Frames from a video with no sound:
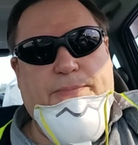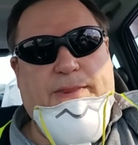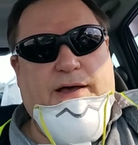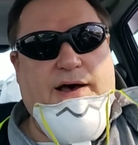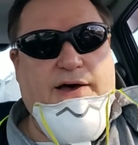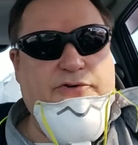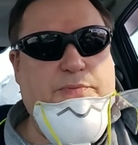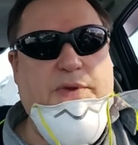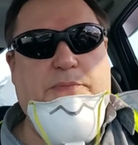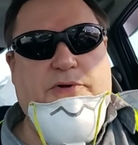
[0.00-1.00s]
100
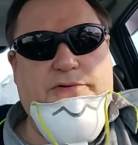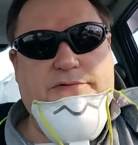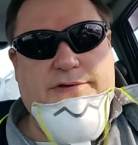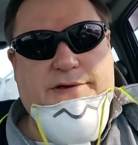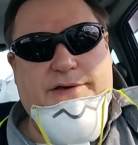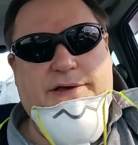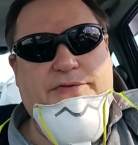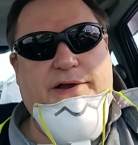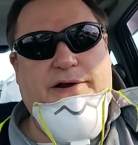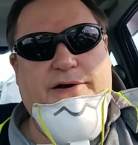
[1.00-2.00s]
people in
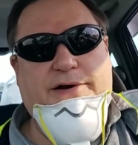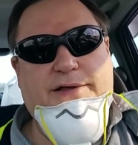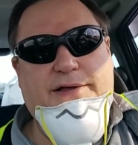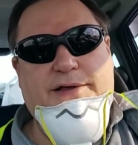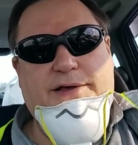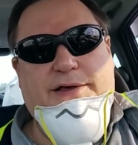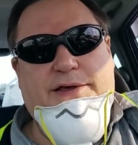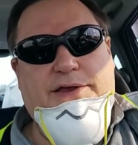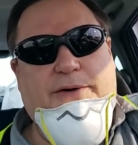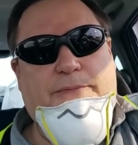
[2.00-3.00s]
there,
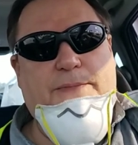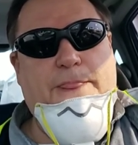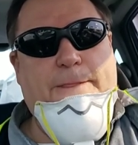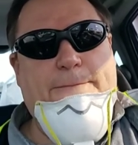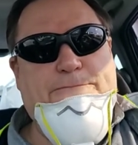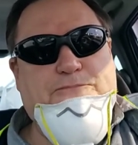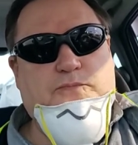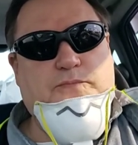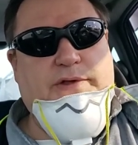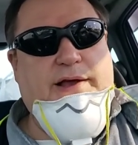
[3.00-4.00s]
you know,
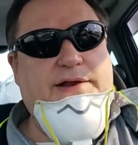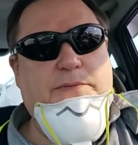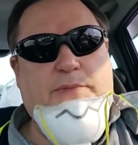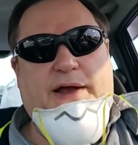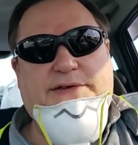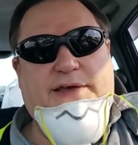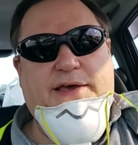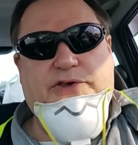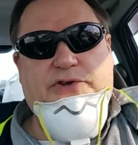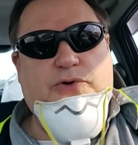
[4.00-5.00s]
and it might
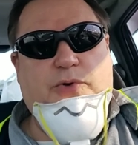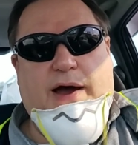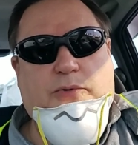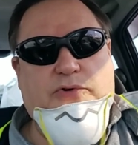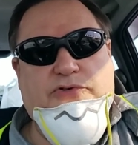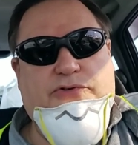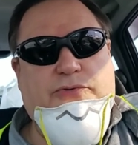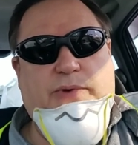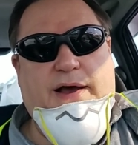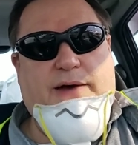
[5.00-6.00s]
take you 2 hours,
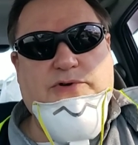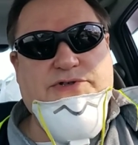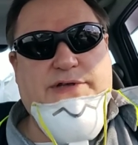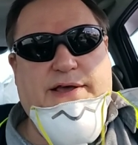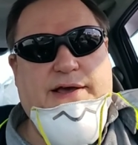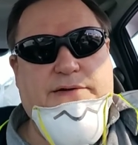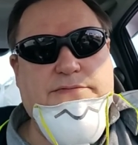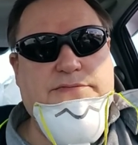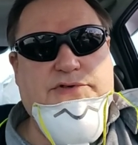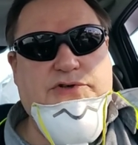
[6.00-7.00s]
3 hours
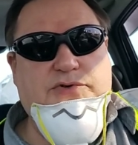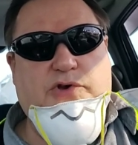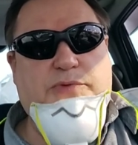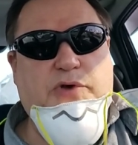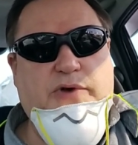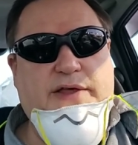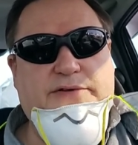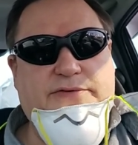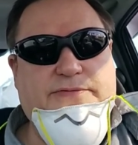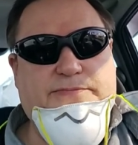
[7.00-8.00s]
to commute
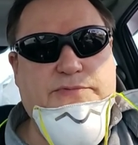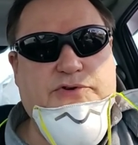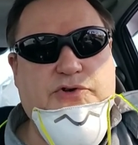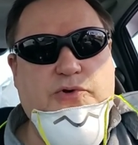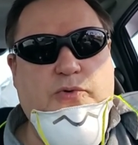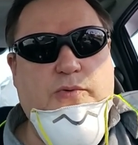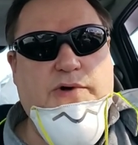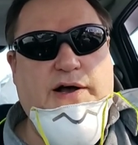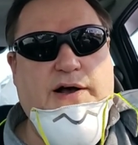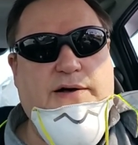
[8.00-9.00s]
into
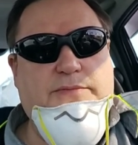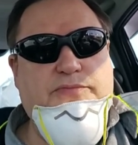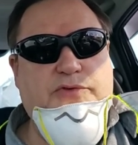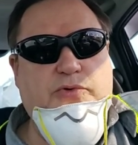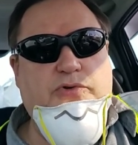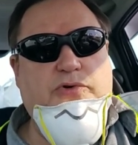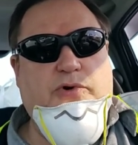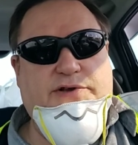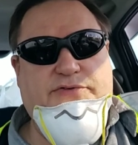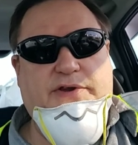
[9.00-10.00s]
New
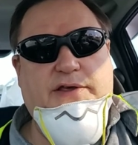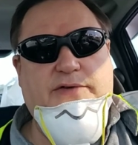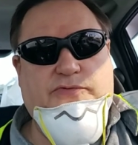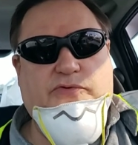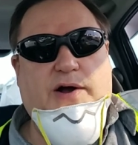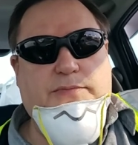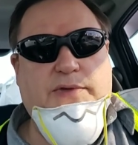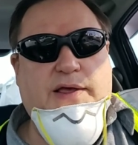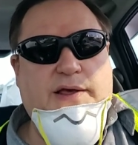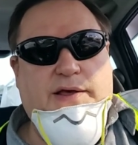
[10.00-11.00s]
York City from
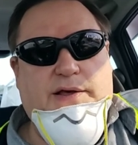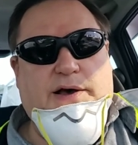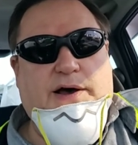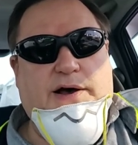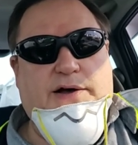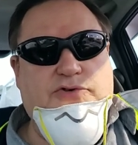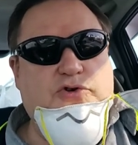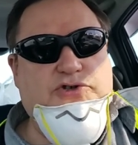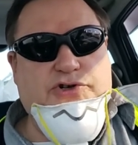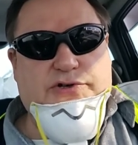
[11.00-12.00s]
New
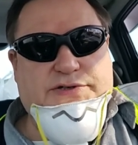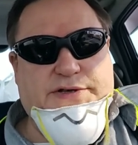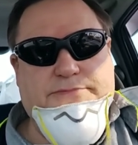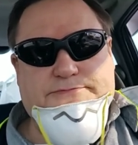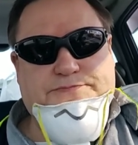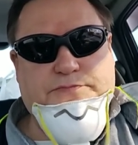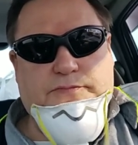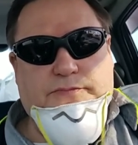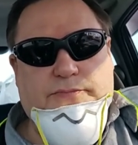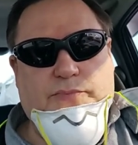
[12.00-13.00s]
Jersey
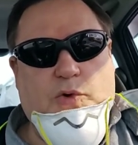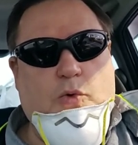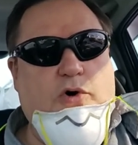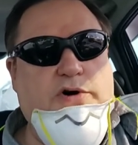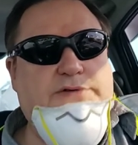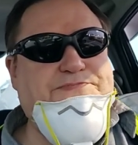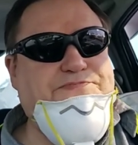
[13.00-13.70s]
or